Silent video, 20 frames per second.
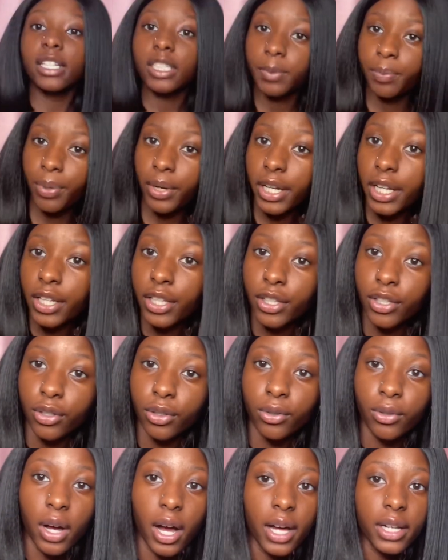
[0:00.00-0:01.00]
pretty
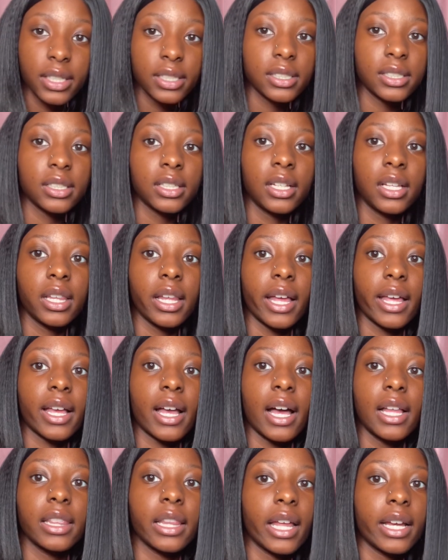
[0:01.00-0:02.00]
cute, honestly. Like,
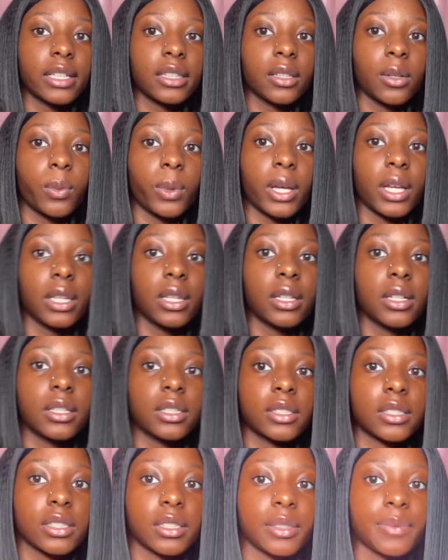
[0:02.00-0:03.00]
I like the way it
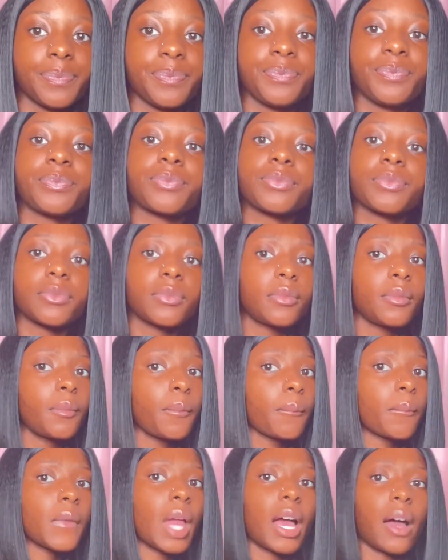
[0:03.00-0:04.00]
looks.
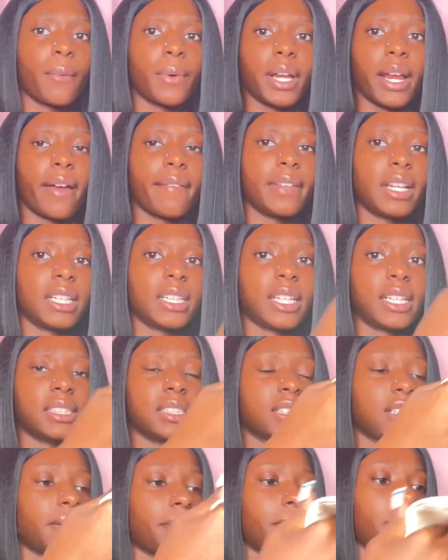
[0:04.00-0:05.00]
I wouldn't have anything
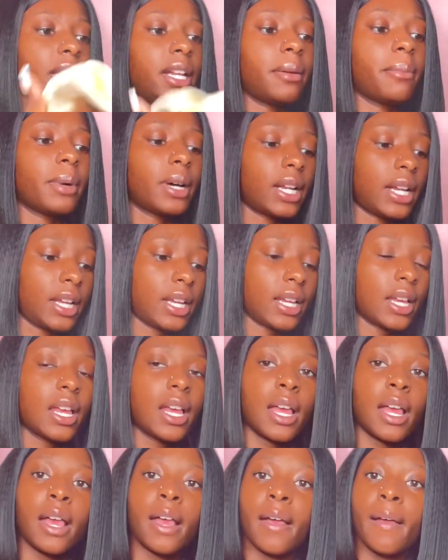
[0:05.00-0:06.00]
to complain about it.
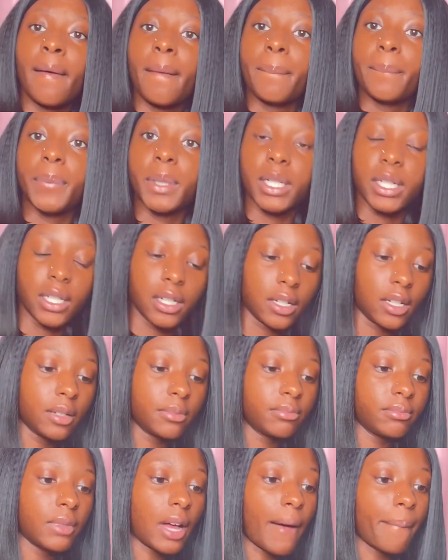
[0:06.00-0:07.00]
But
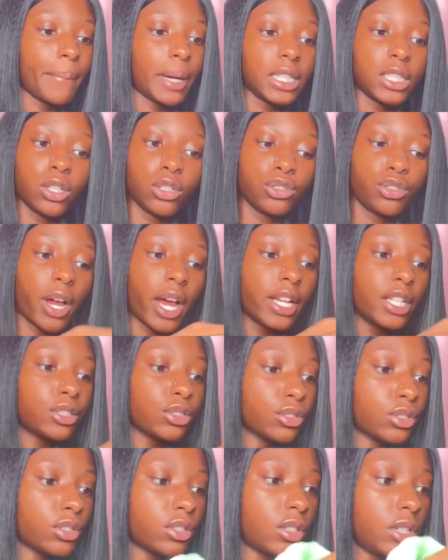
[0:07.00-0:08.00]
I'm about to go try this
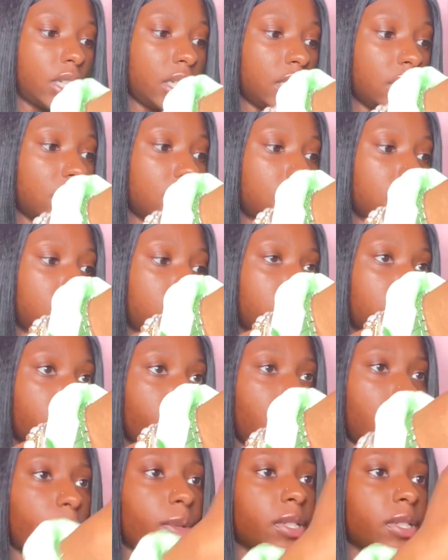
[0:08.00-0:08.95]
on. Wait, what